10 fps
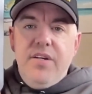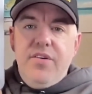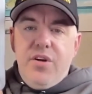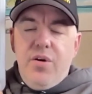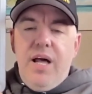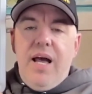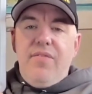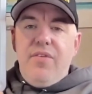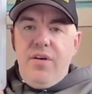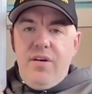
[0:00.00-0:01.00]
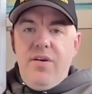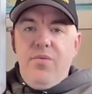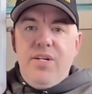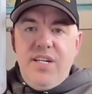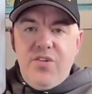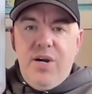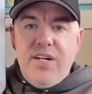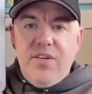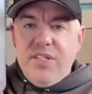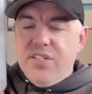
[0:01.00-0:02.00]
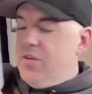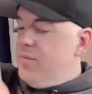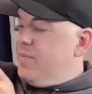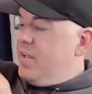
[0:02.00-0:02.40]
You go live. We teach you how to do this too.